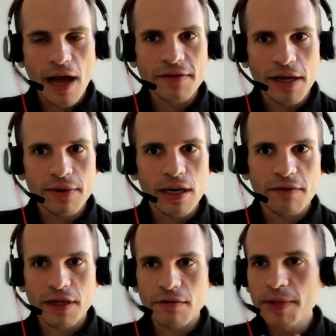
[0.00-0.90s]

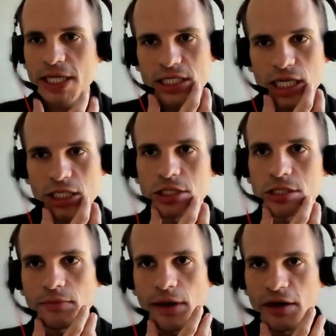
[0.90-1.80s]
never paid attention to the
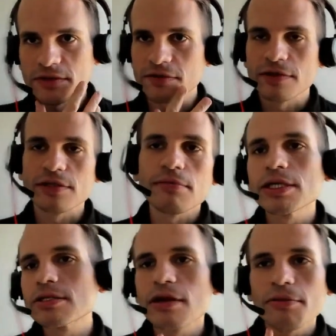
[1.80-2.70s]
mouth difference. Let
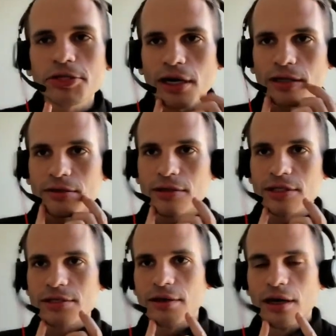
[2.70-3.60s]
me try and do it.
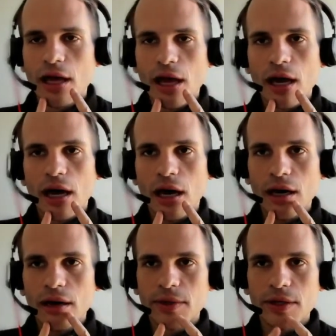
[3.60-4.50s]
So,
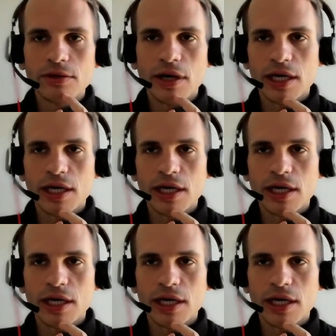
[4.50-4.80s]
you had